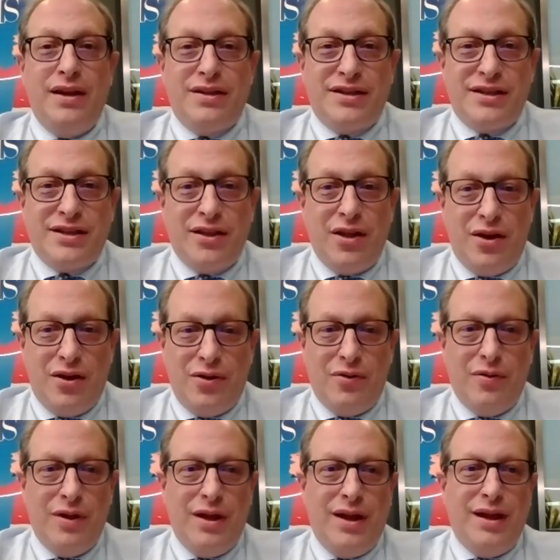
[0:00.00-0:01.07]
It's
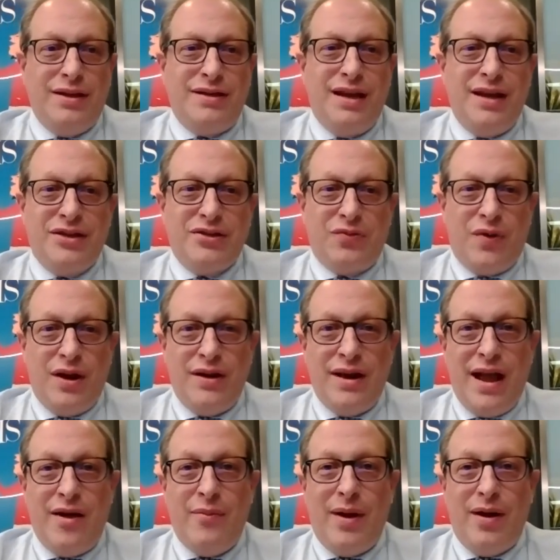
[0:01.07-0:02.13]
slow. It takes right
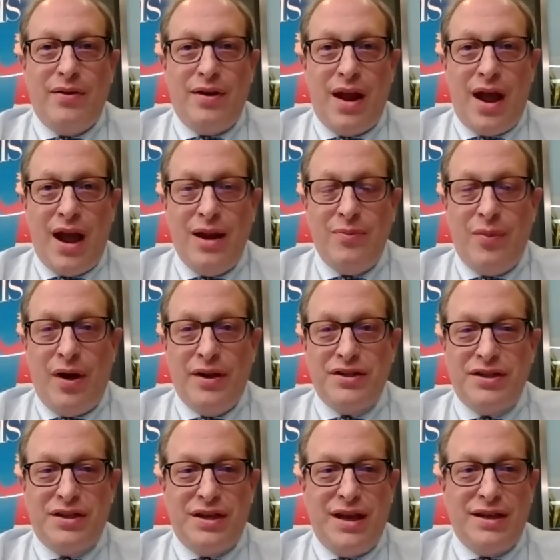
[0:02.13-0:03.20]
now about 9
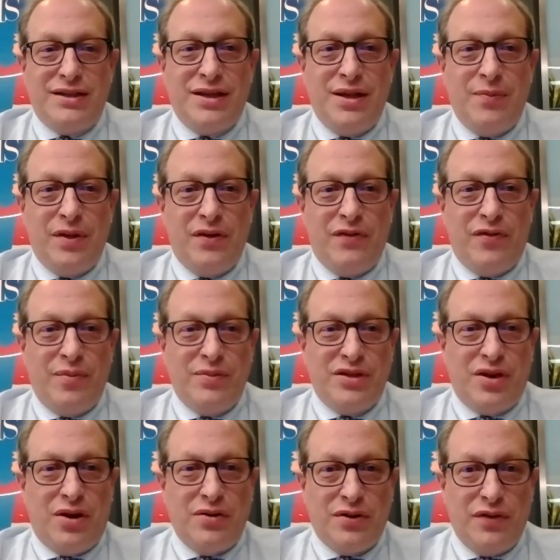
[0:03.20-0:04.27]
months to get something from
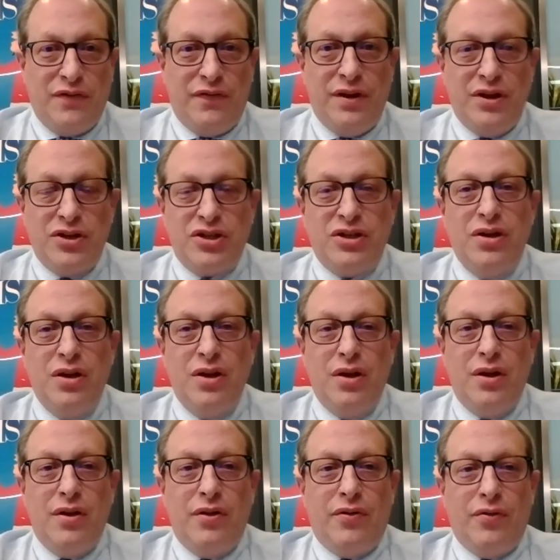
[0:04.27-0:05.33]
start to finish
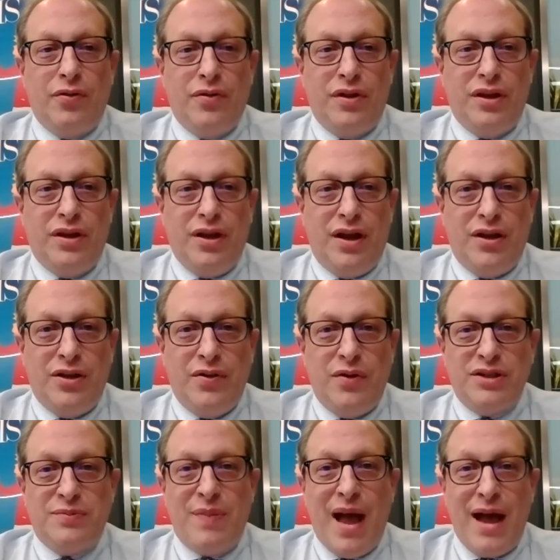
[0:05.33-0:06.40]
through the
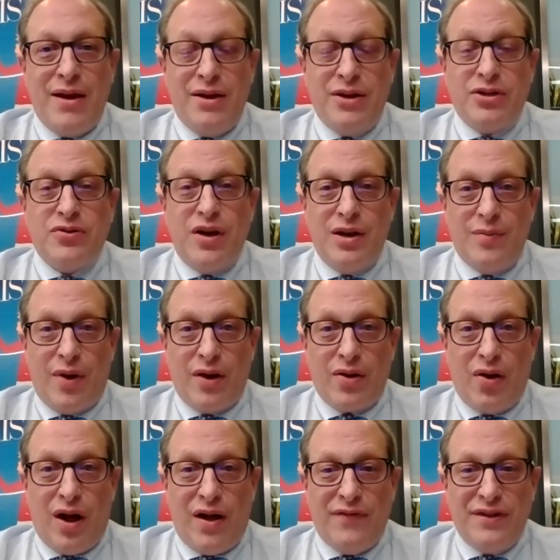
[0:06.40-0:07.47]
U.S. Patent and
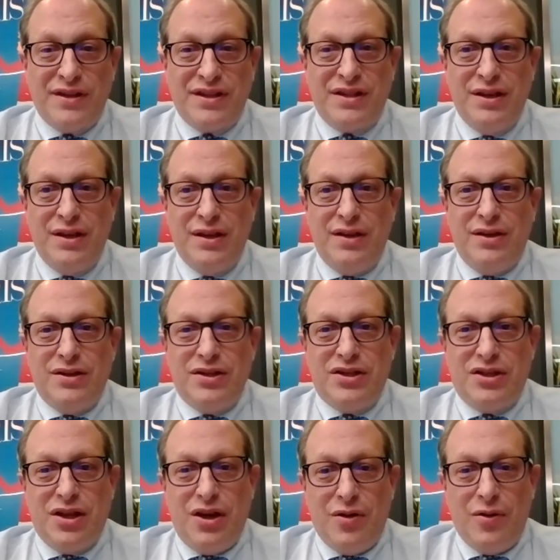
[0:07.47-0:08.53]
Trademark Office.
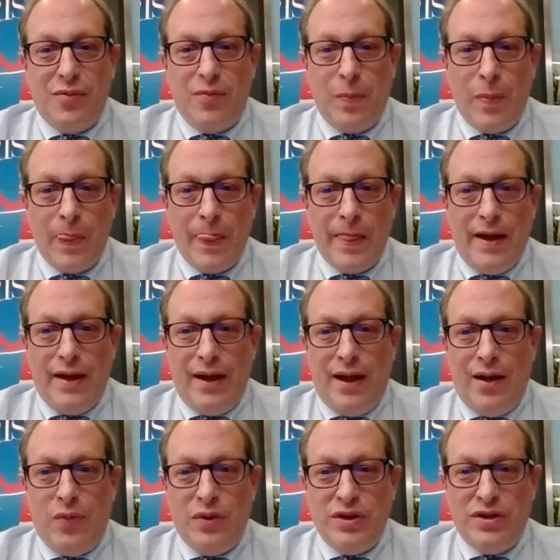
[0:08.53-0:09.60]
So
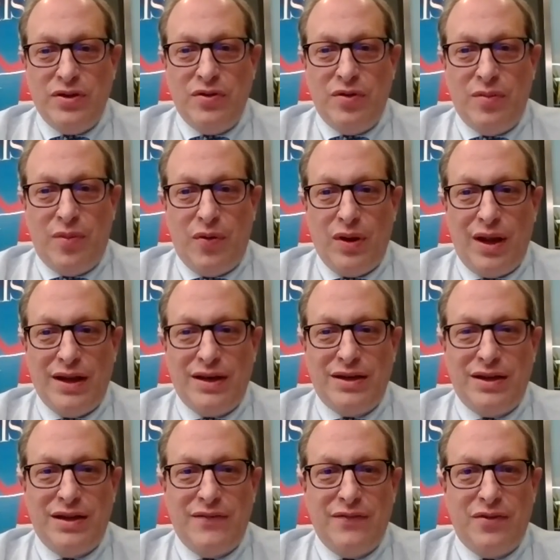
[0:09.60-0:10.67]
we do them, but we like
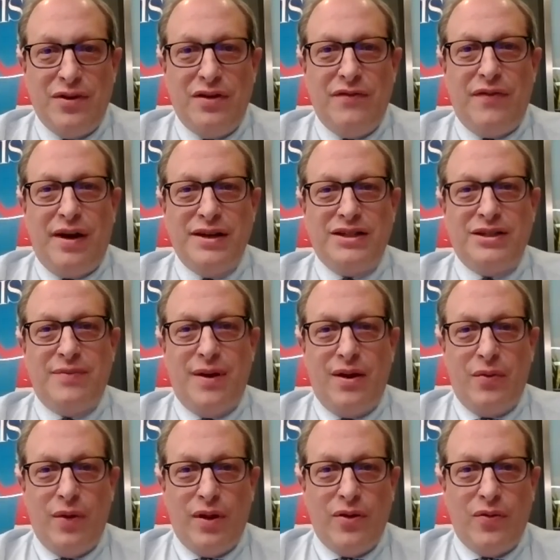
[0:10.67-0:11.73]
to give good advice
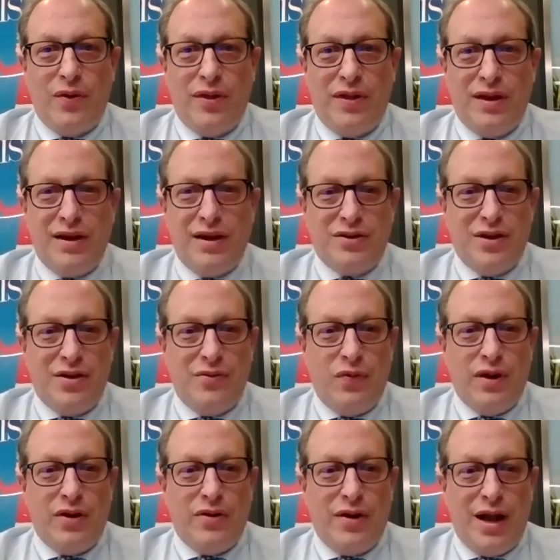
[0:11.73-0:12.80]
about whether we think it's going to
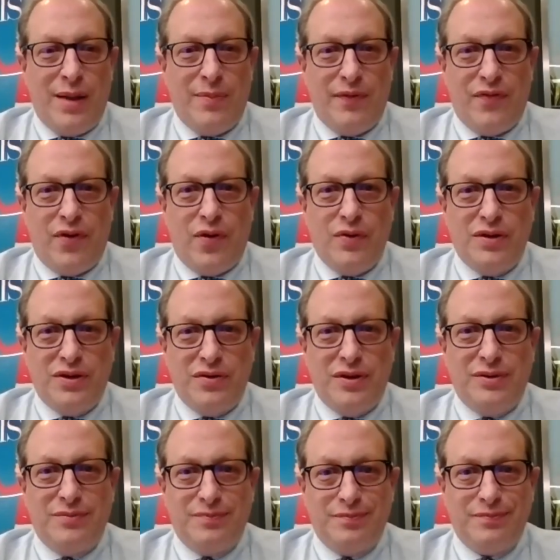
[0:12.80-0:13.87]
win or not before we do it.